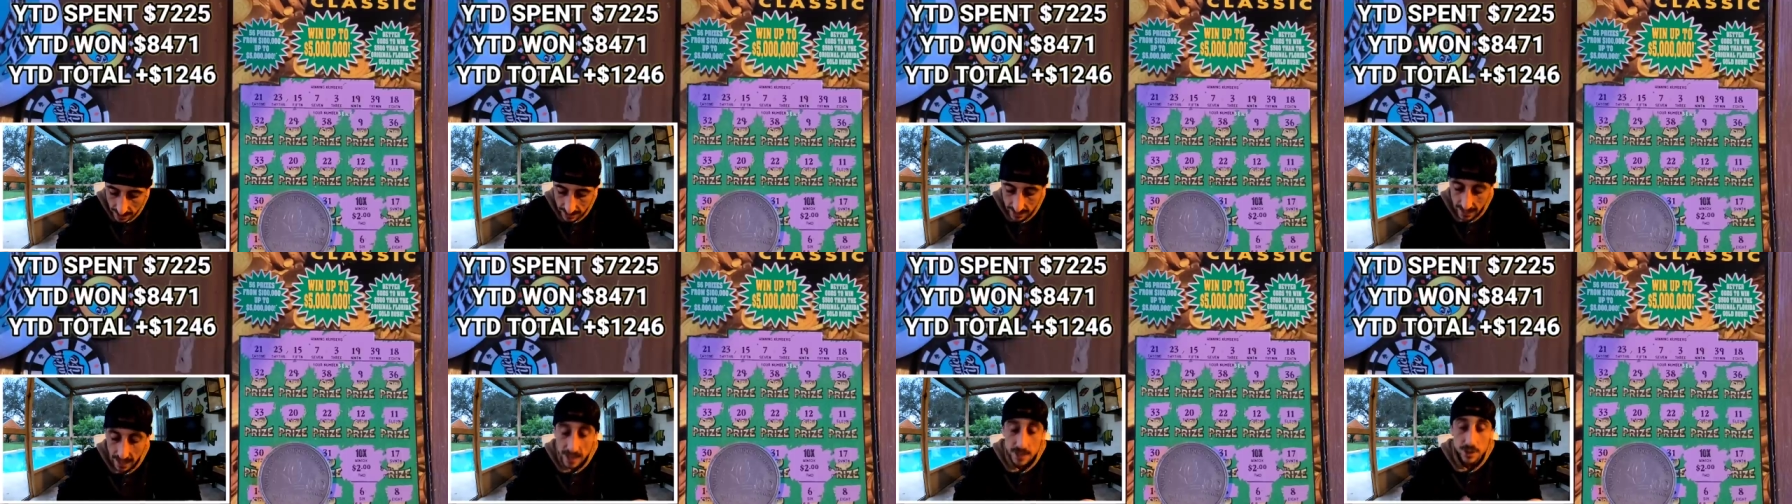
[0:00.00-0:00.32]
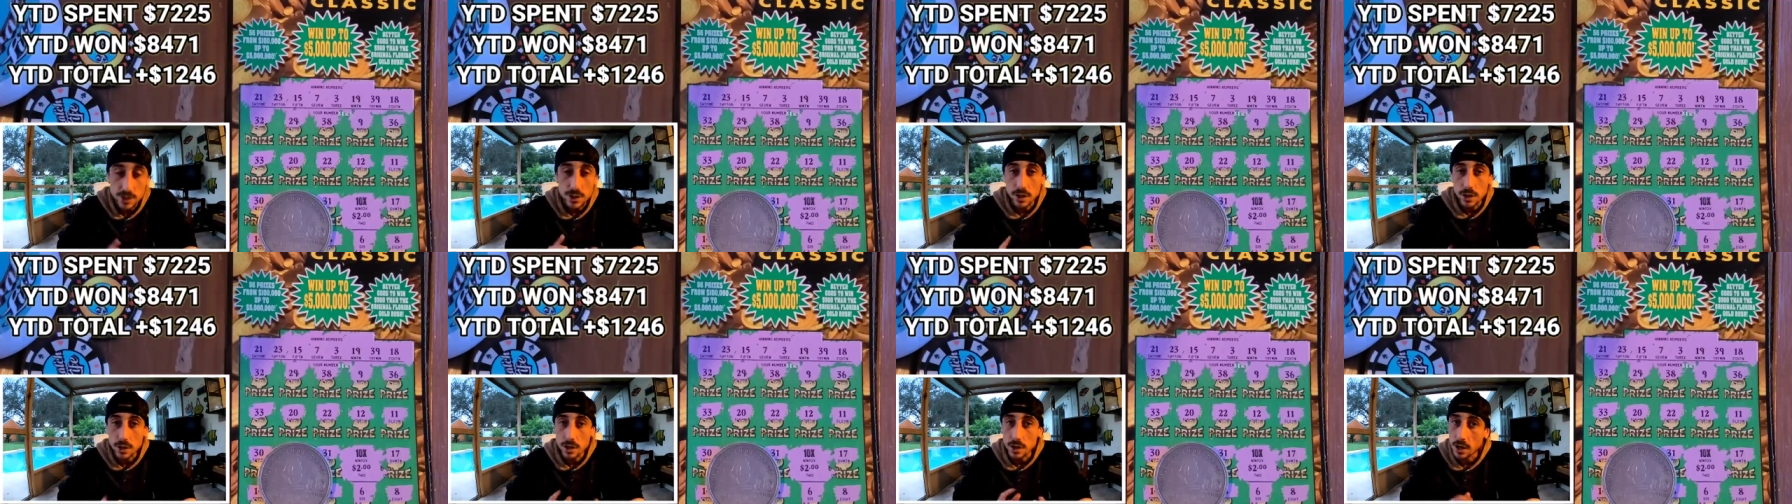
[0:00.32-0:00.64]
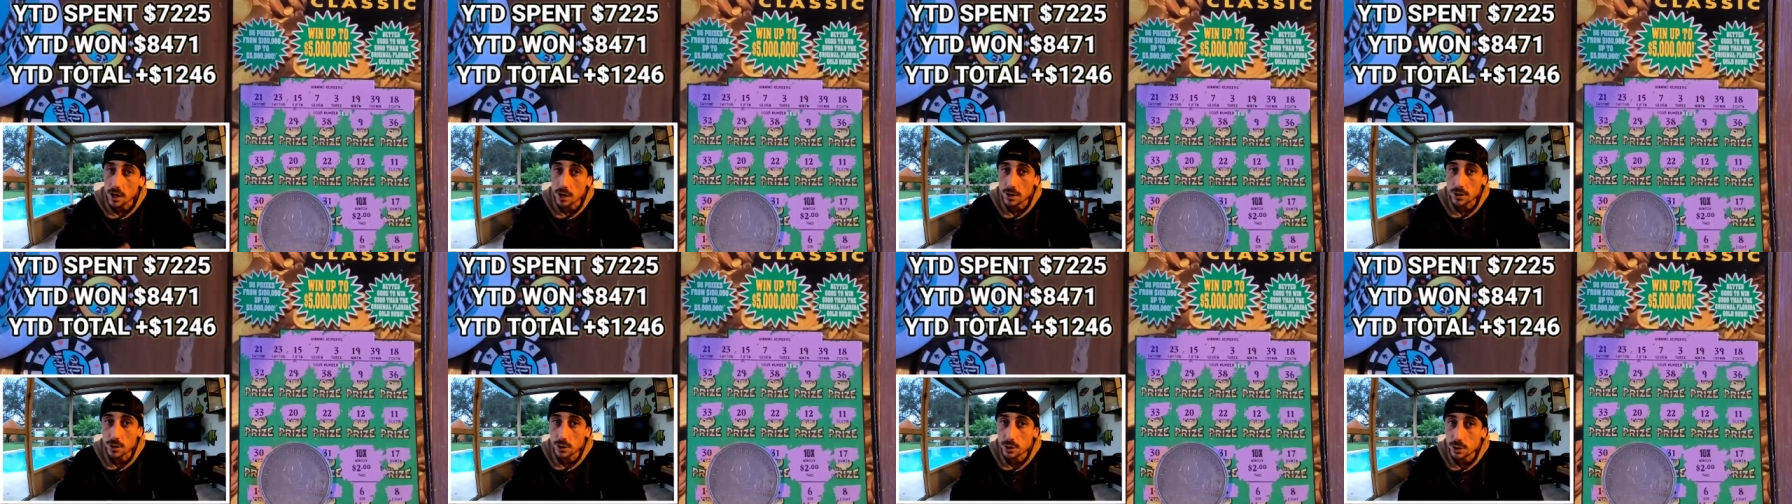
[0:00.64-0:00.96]
And guys, good
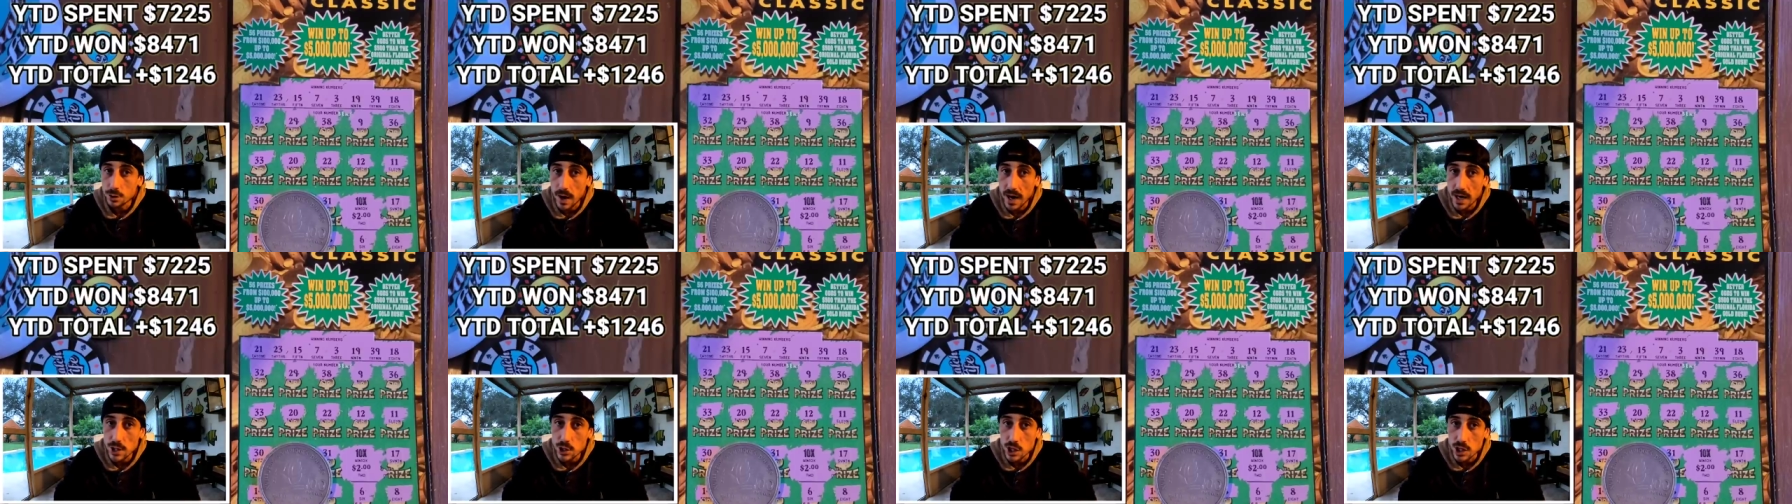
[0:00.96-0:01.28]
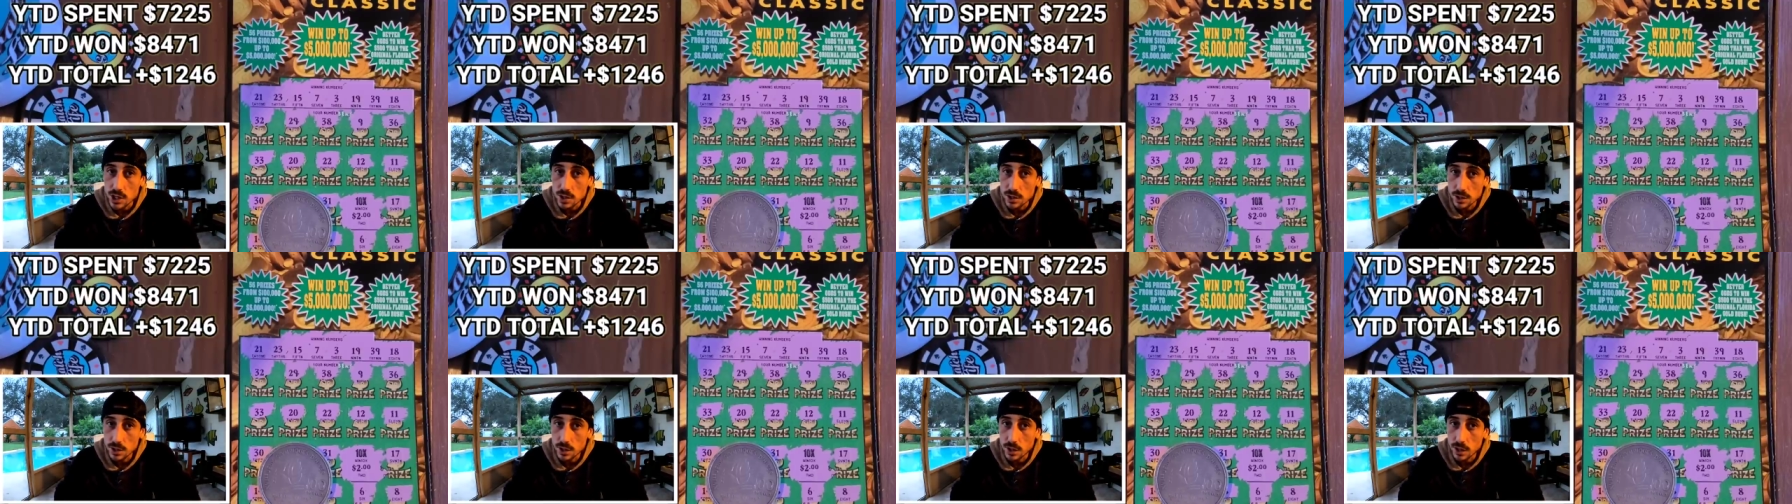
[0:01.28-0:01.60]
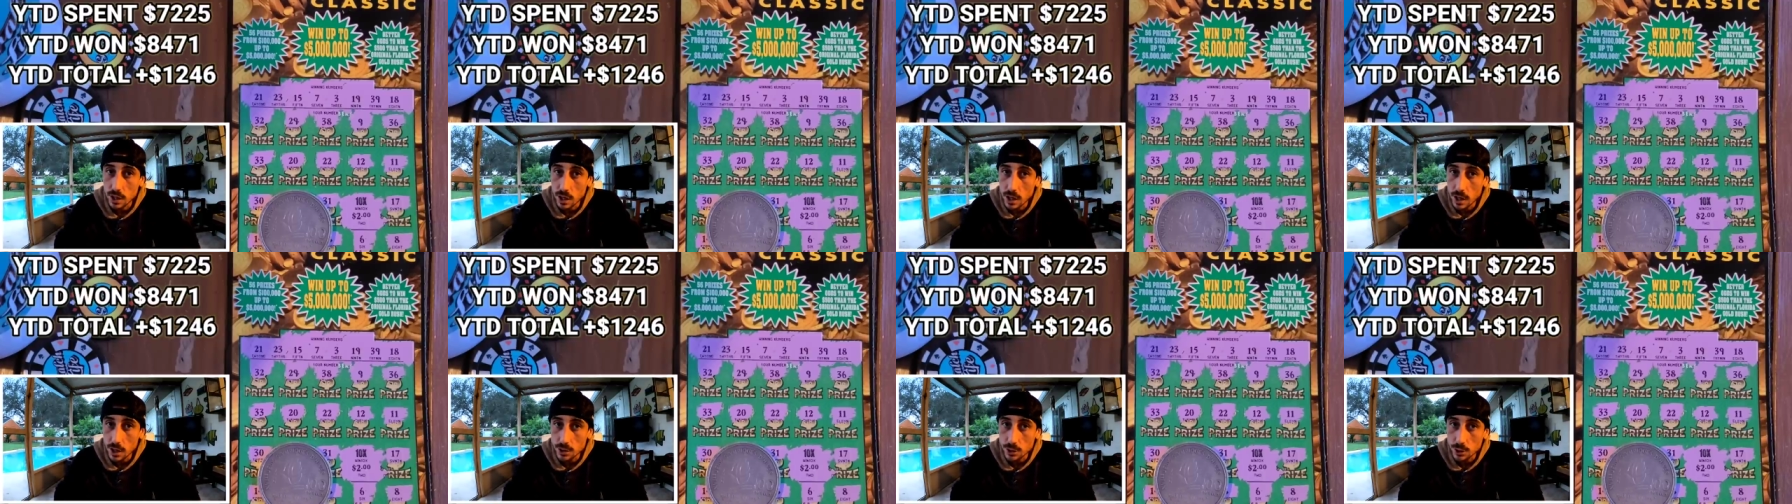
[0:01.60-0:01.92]
luck on your scratches.
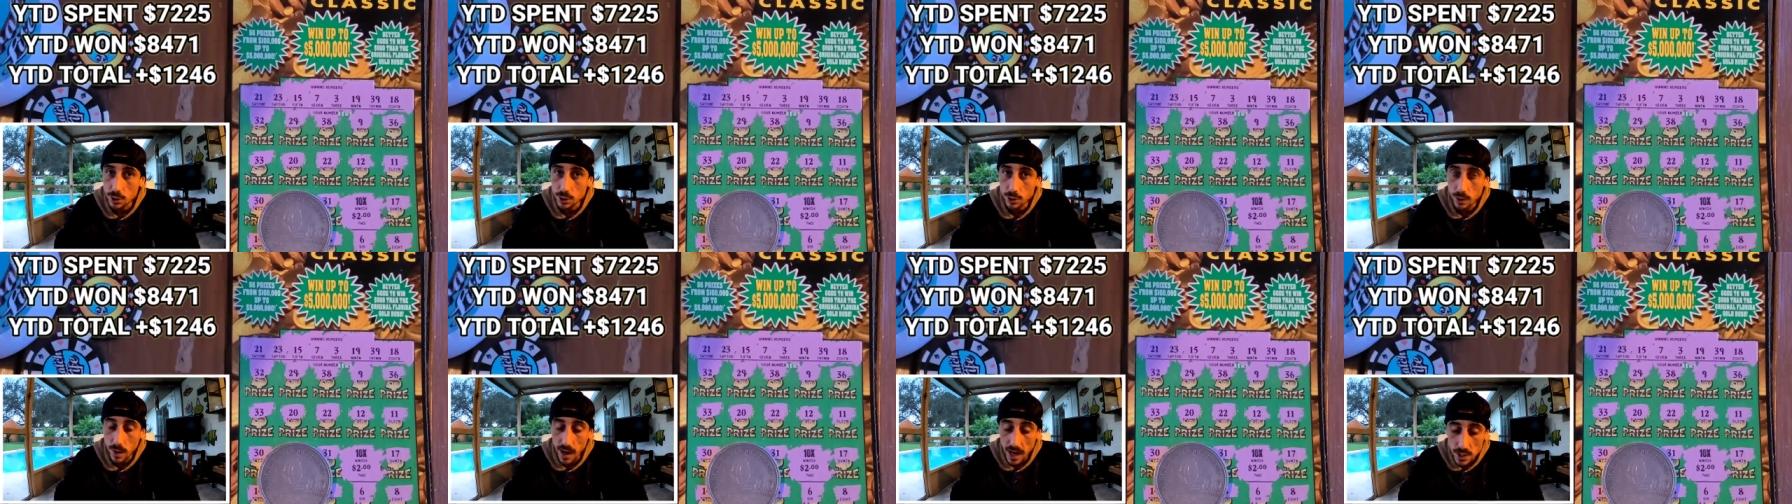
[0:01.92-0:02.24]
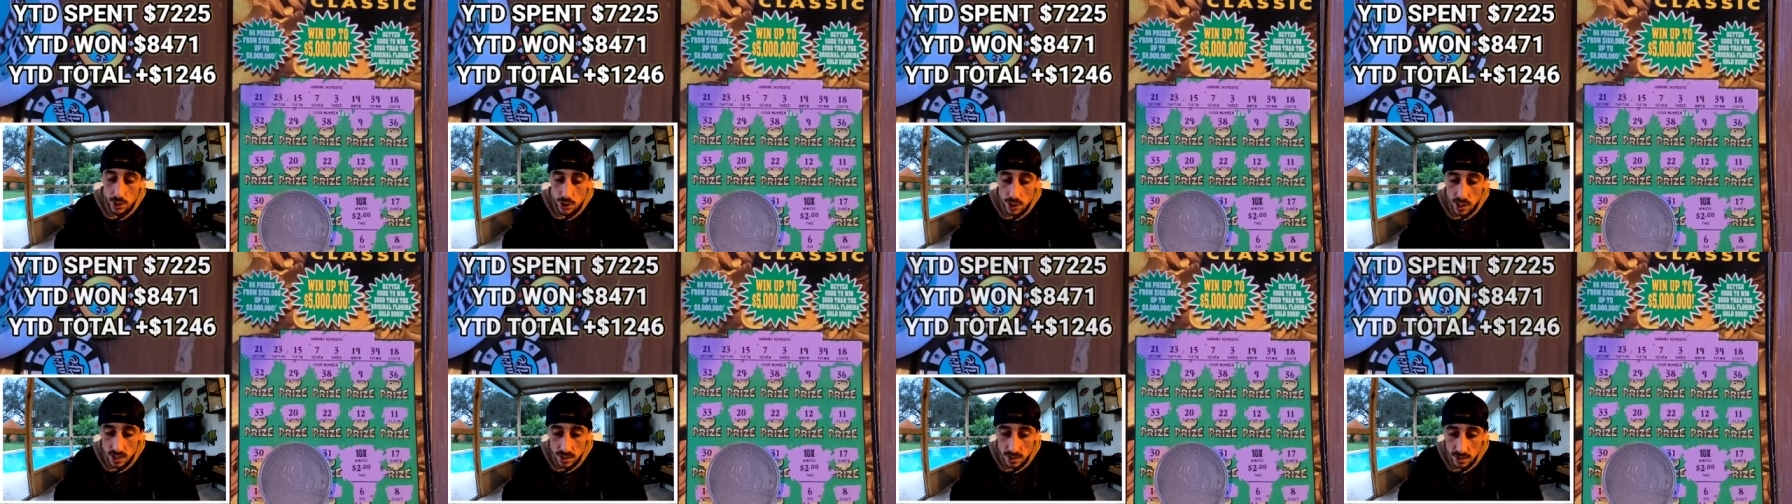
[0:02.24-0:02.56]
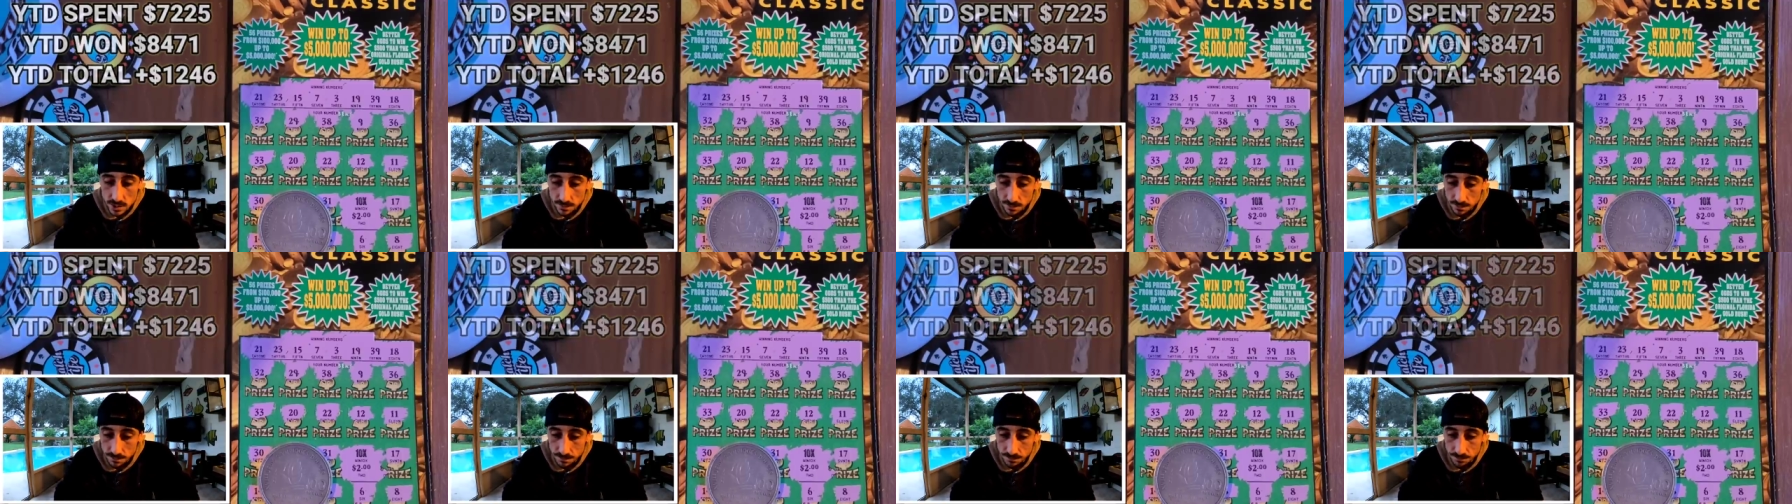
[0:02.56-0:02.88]
Good luck on your
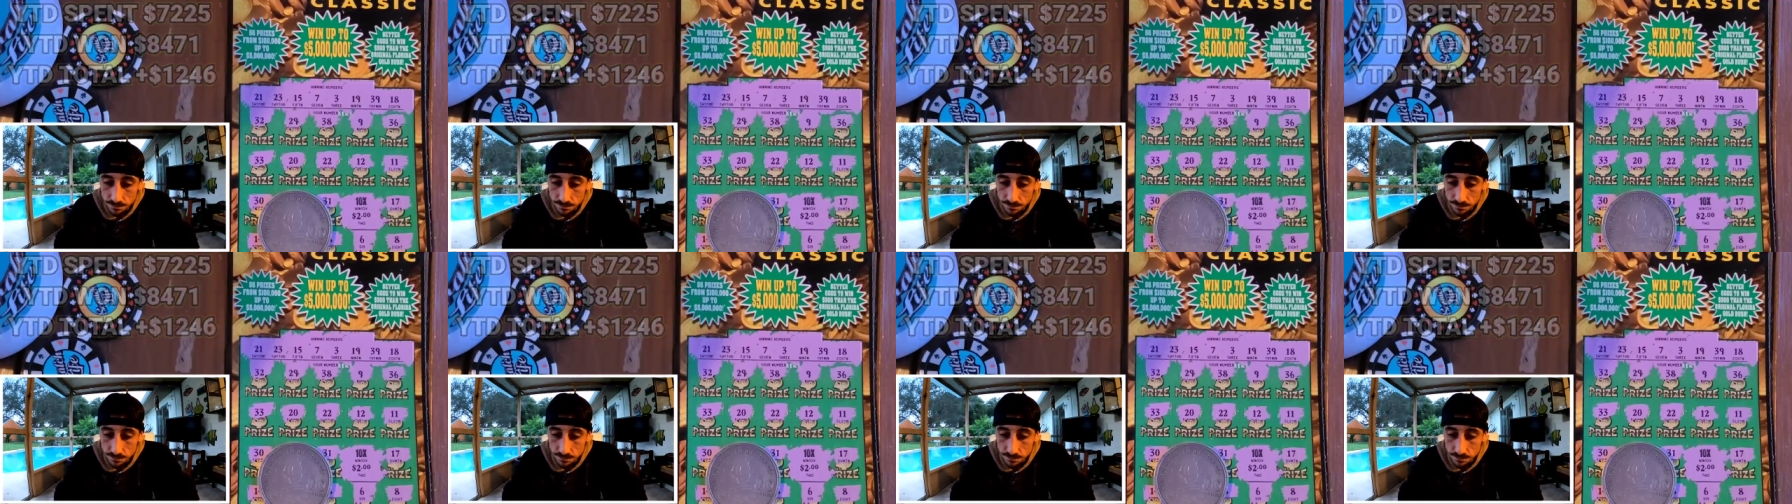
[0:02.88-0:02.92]
scratches.